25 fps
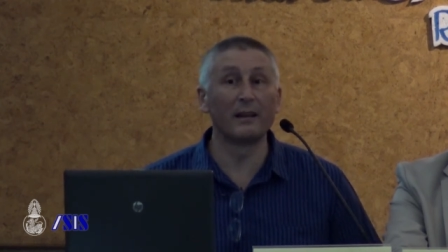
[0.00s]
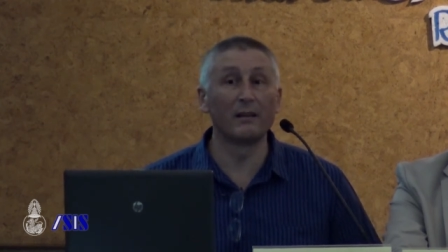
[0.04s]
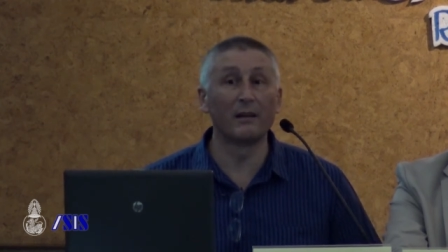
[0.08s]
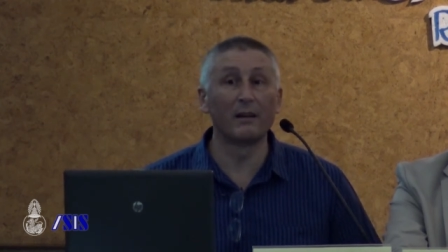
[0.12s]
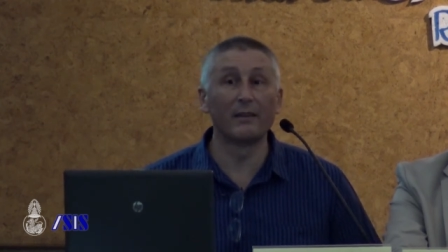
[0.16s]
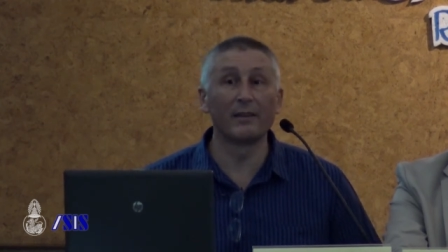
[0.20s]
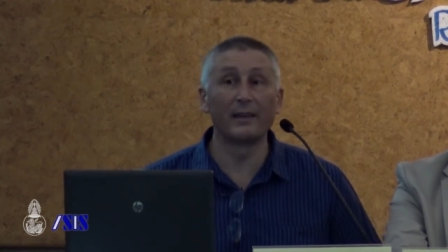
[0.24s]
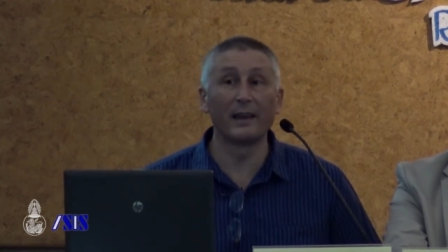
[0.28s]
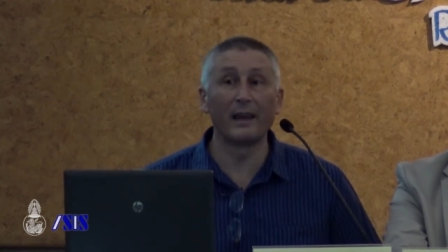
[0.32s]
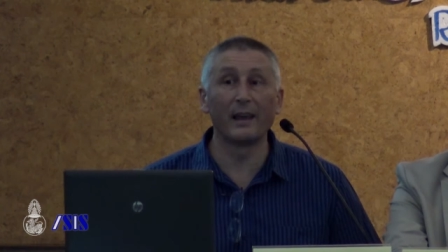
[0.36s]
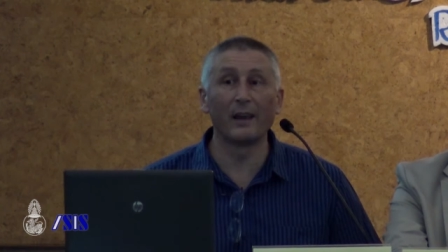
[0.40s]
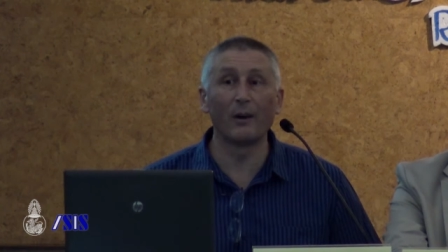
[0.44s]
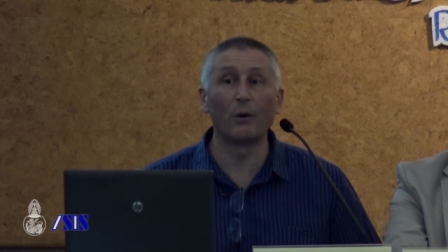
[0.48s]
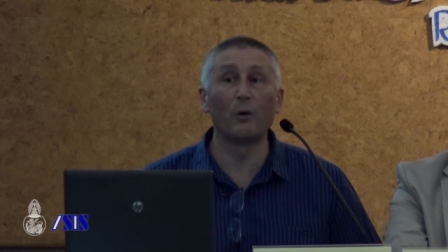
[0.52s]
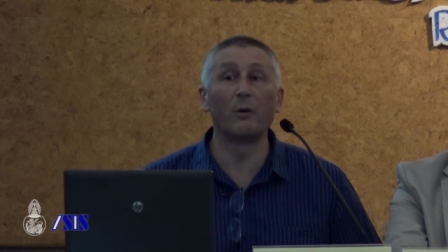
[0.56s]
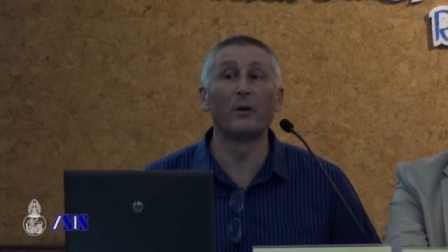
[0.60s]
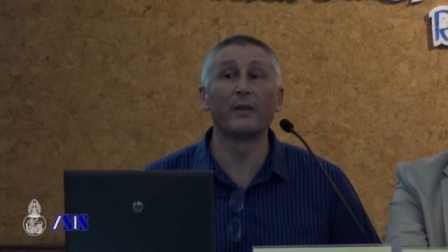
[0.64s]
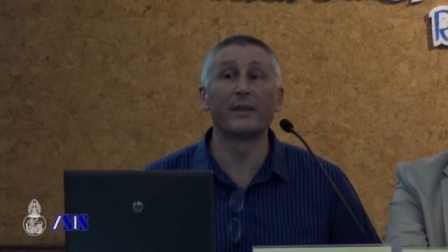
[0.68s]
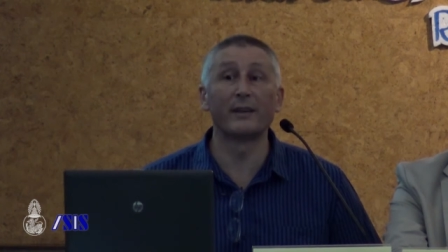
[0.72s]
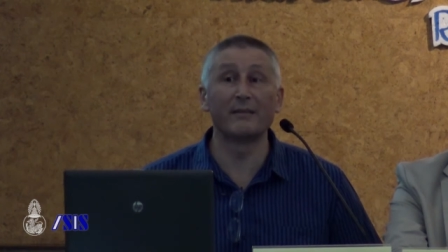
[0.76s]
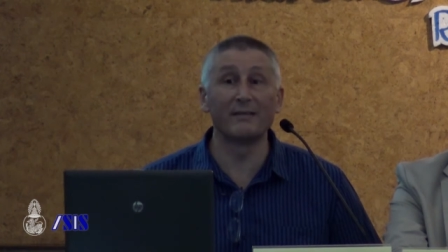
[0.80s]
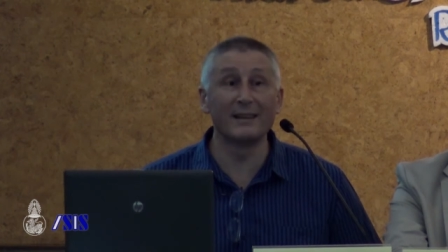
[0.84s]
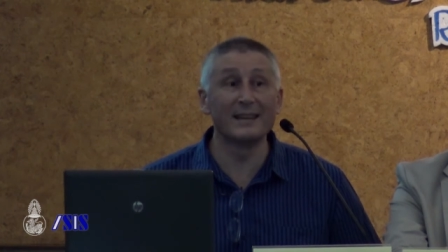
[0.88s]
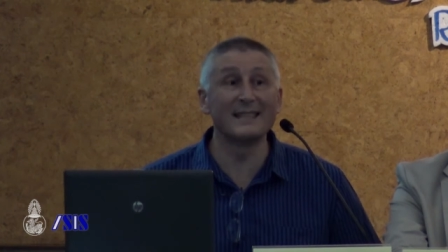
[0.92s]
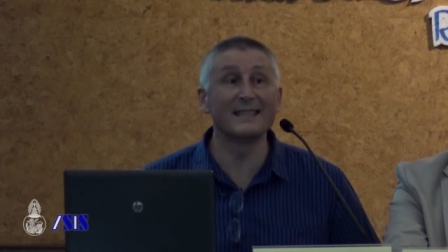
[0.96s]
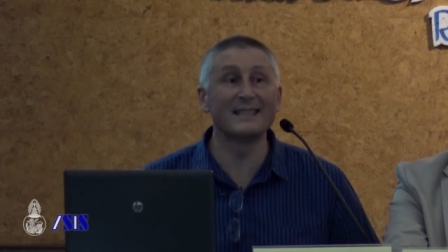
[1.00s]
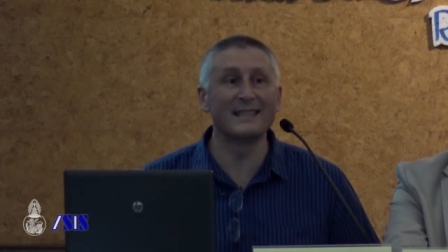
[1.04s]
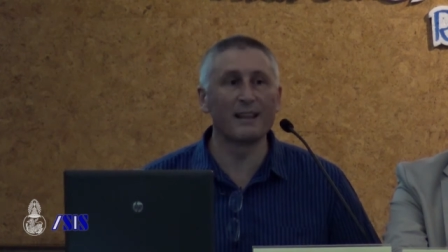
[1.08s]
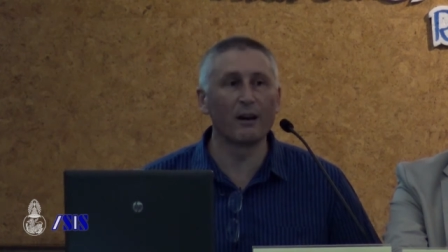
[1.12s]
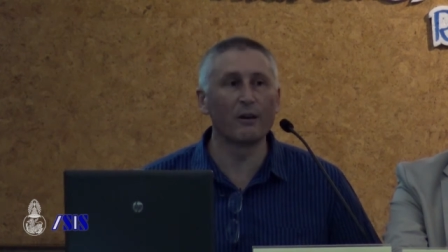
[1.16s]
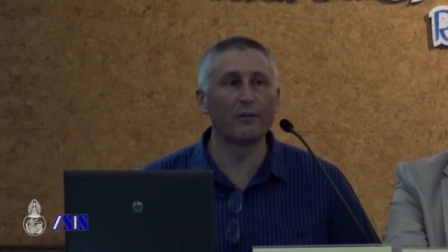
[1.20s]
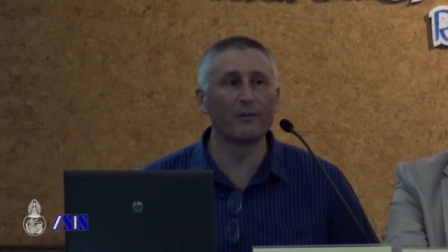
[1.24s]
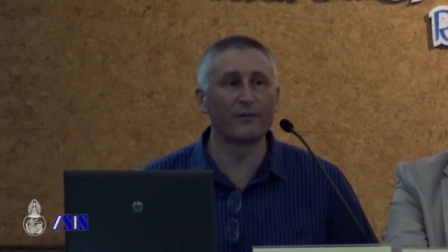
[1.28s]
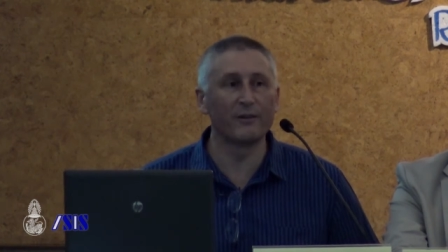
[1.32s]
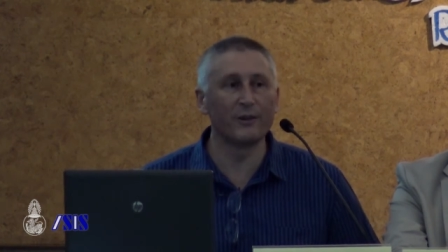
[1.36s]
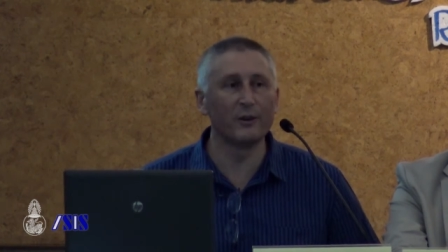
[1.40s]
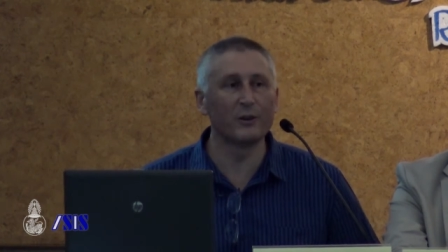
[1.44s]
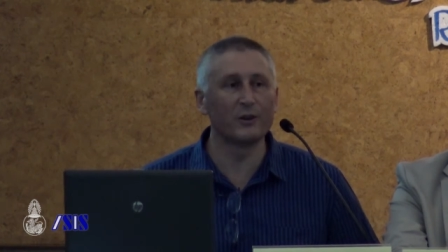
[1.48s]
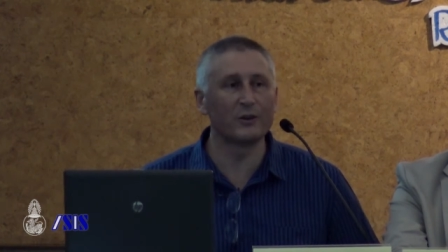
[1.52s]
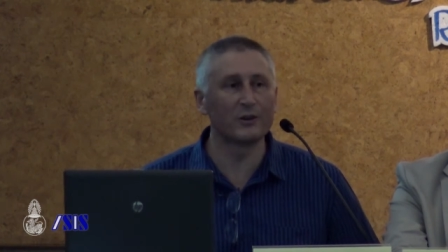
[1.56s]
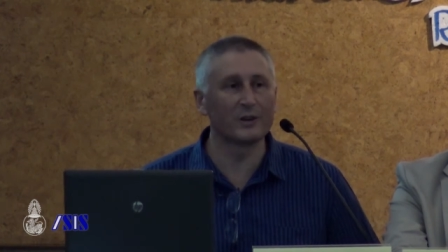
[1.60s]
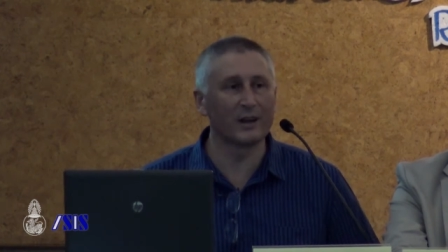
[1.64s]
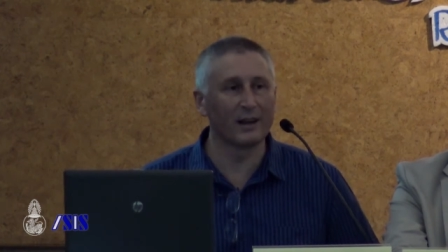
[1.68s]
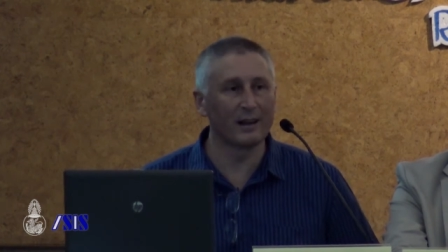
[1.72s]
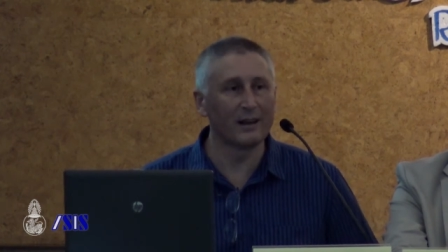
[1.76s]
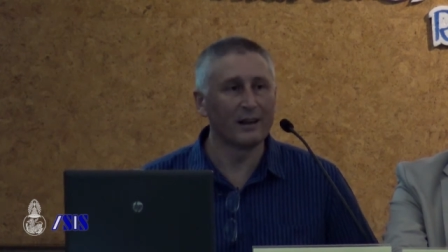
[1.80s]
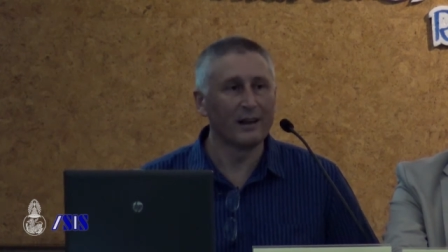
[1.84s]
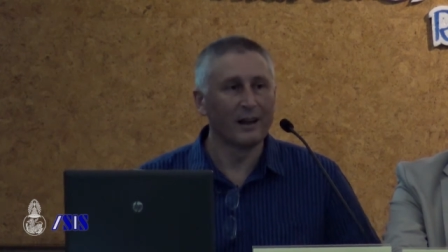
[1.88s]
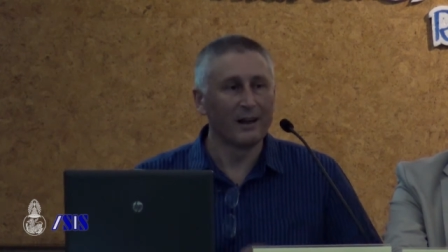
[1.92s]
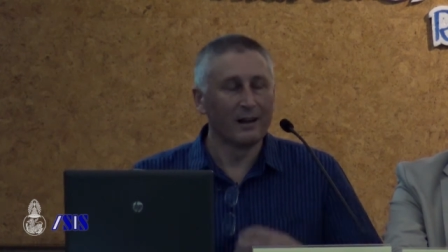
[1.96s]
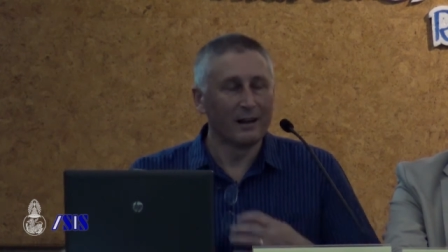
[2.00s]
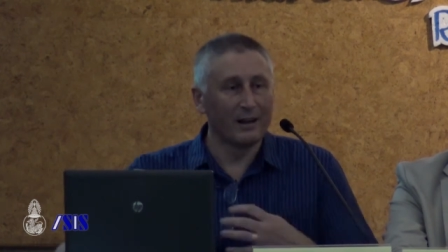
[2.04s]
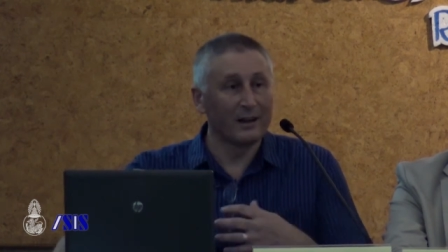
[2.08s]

not there, or there is no future,